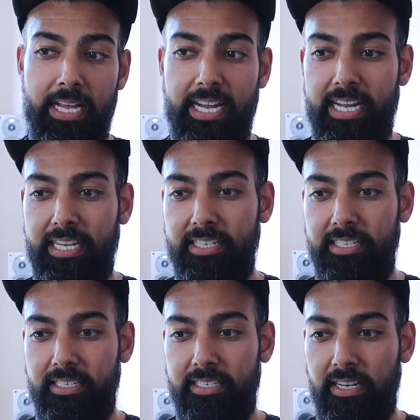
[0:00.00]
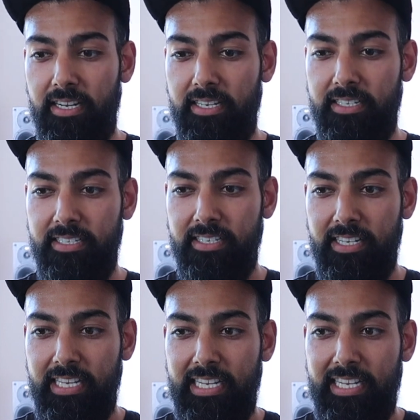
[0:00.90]
and uh,
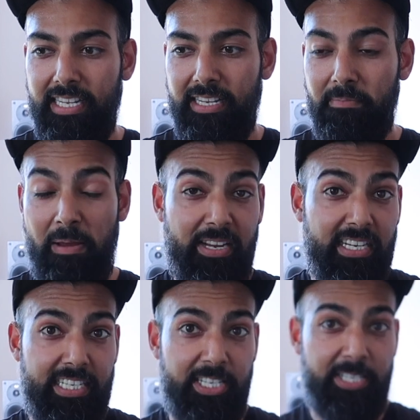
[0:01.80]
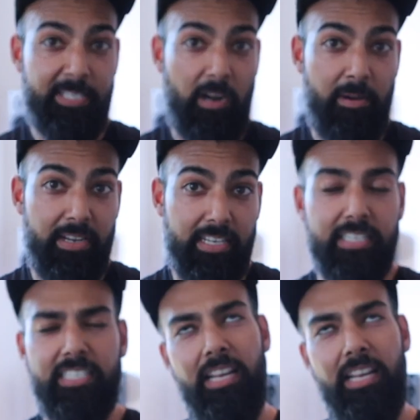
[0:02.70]
maybe consider subscribing.